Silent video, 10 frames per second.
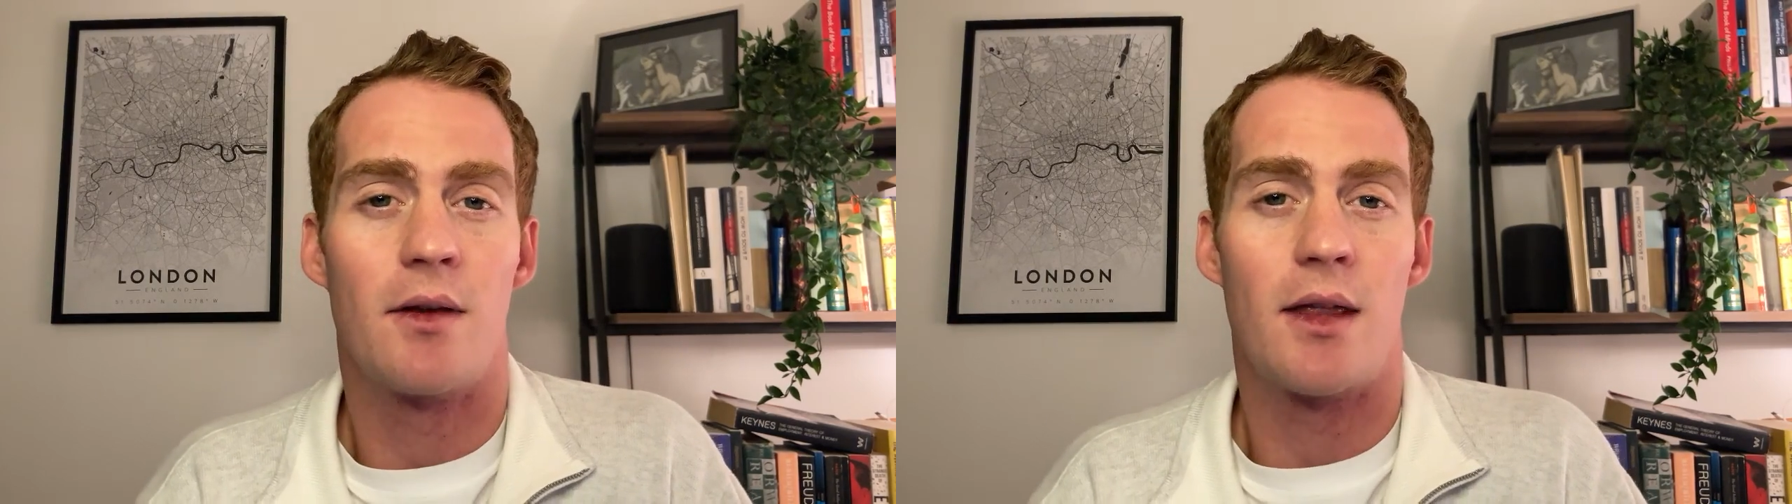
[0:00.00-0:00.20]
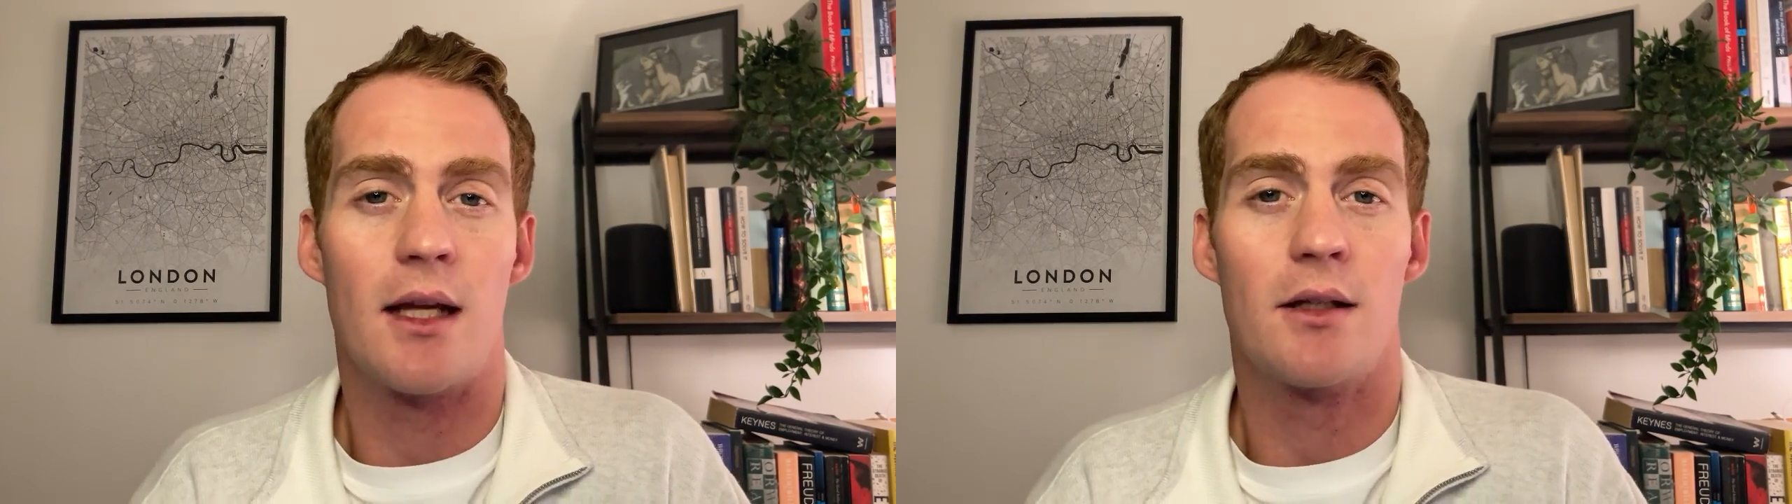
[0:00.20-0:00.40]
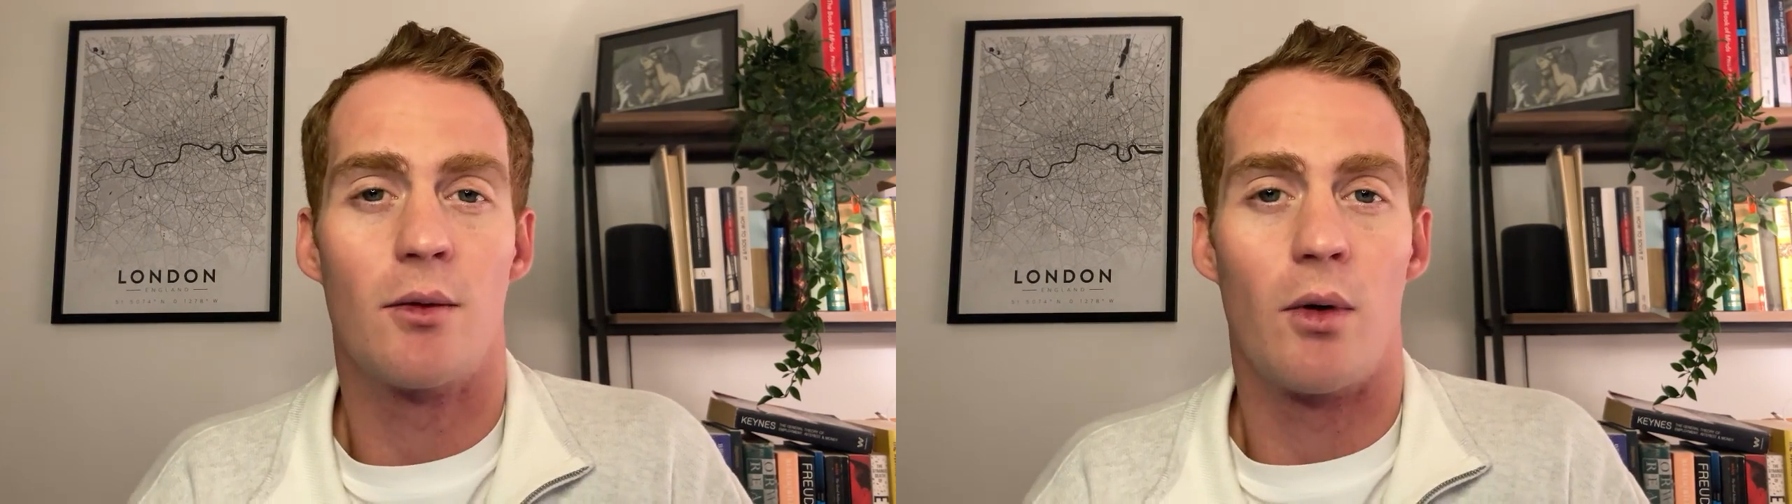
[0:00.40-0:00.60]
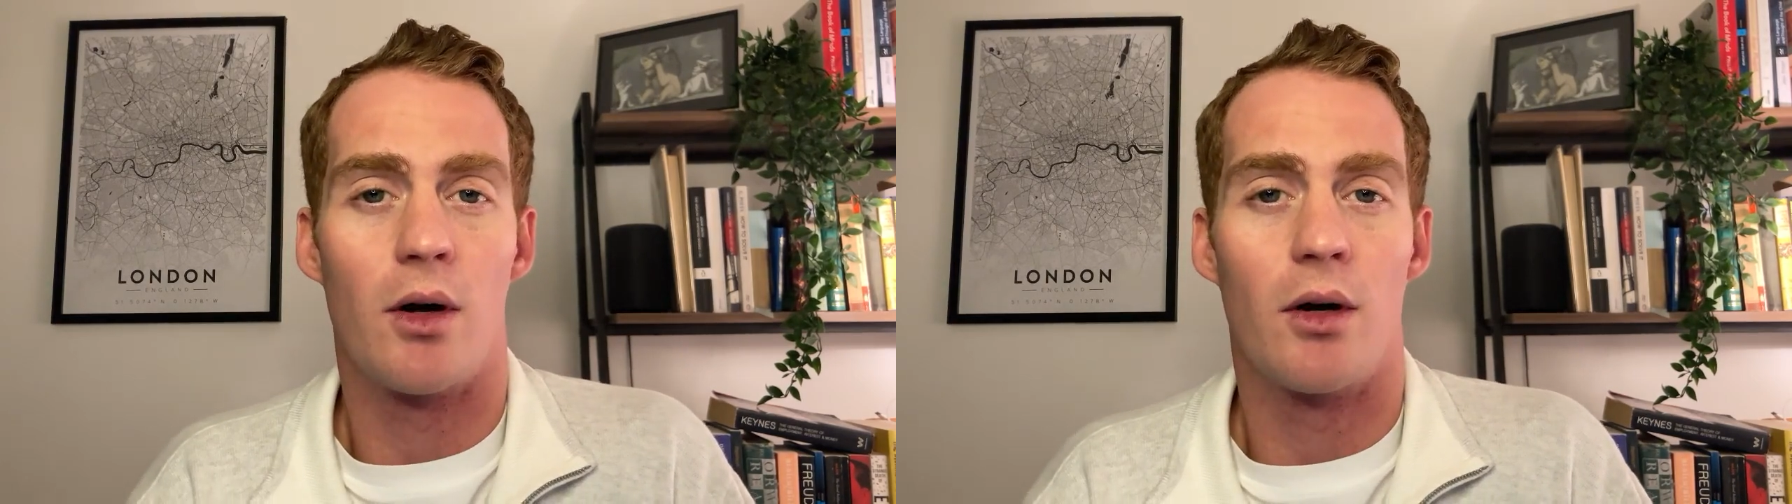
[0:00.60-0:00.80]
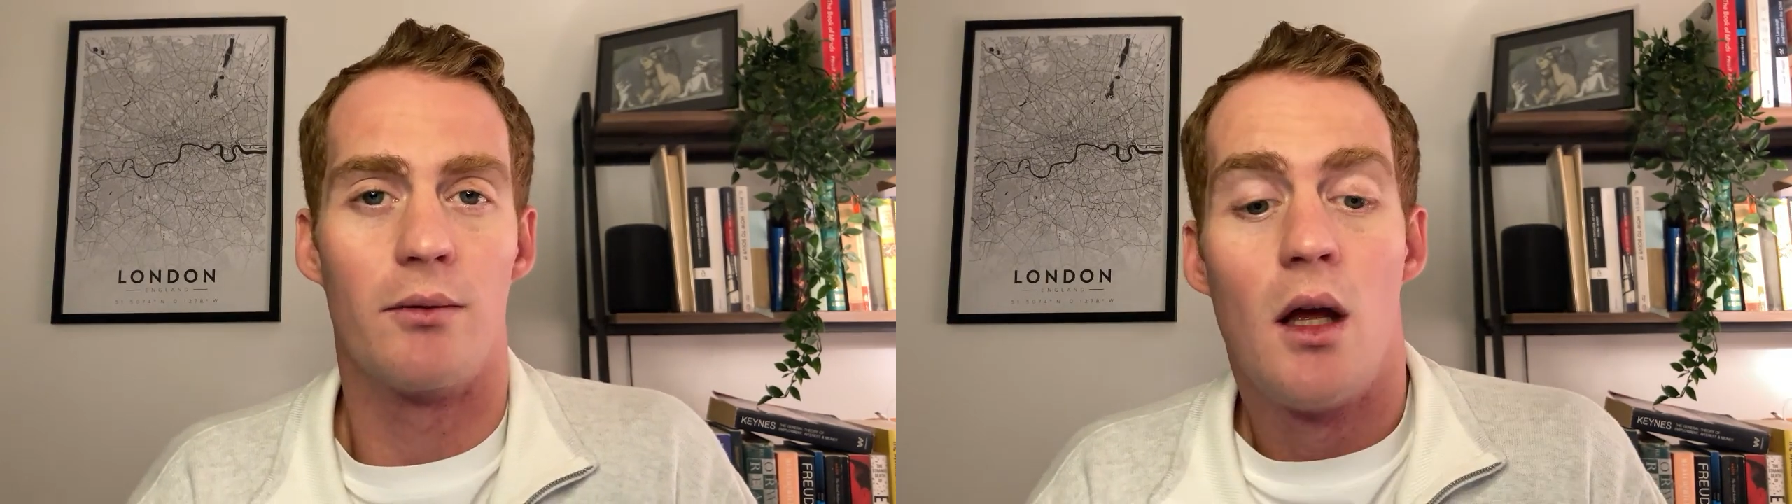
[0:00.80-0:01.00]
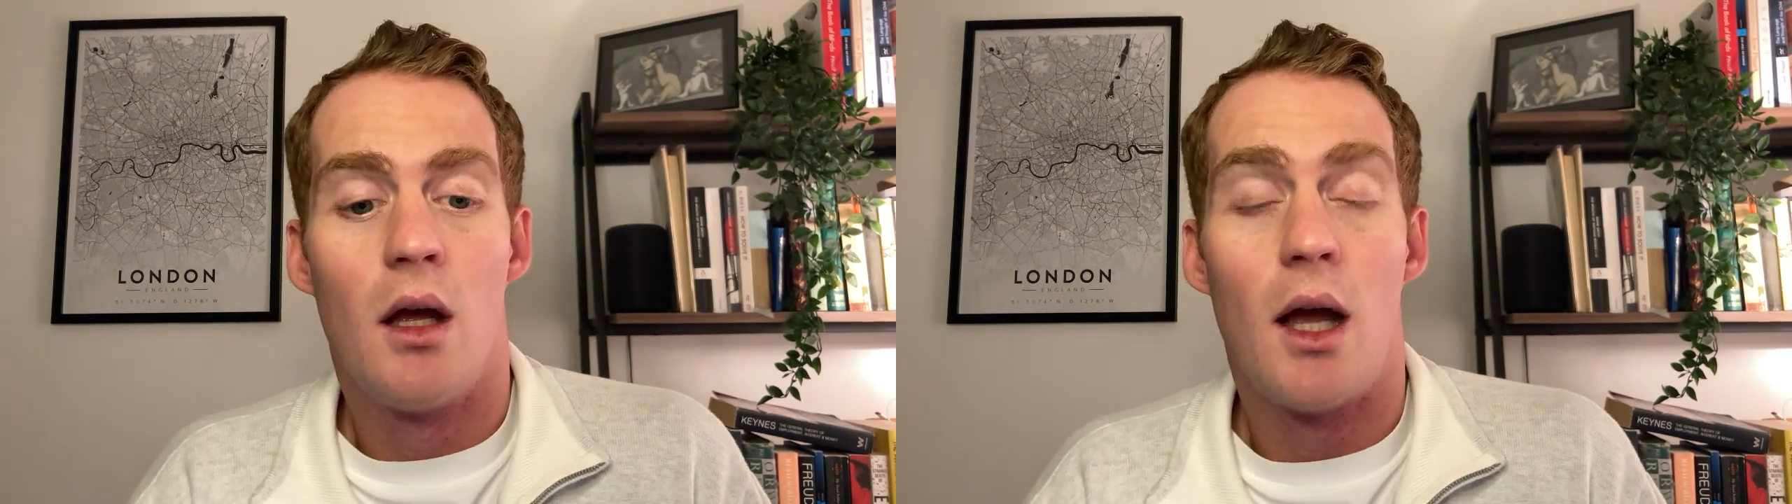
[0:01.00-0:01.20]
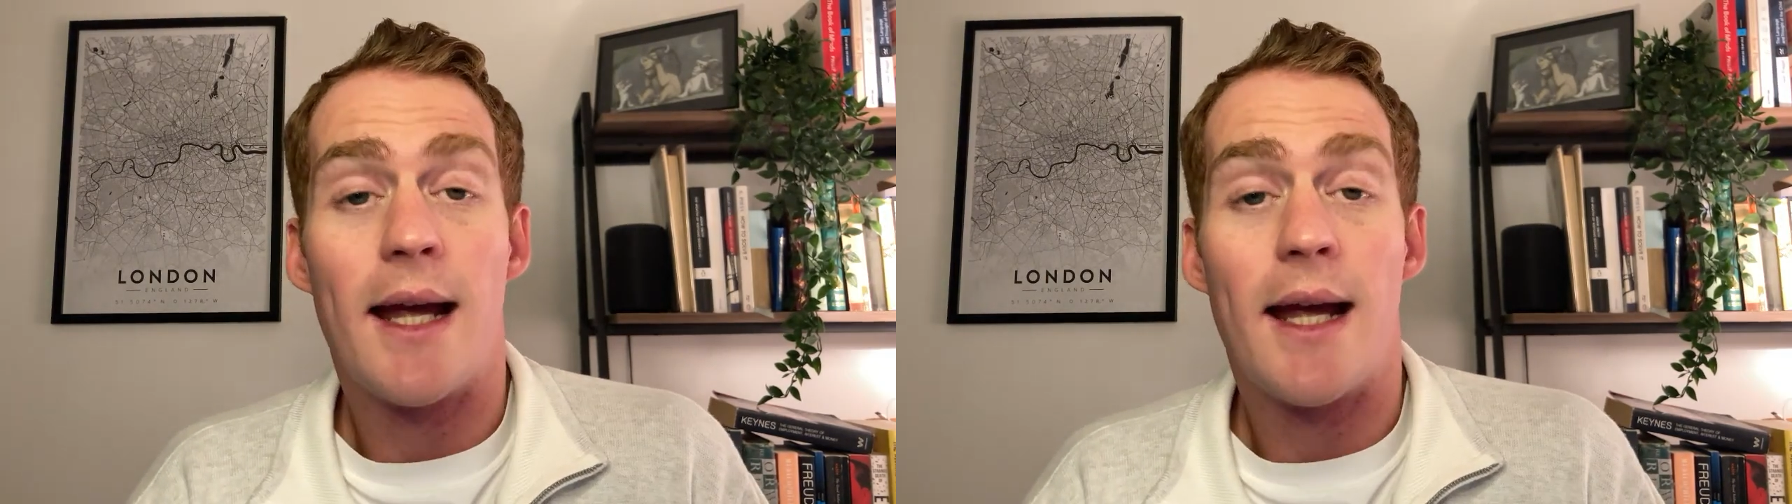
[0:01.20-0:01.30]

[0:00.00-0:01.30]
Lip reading: things to work on.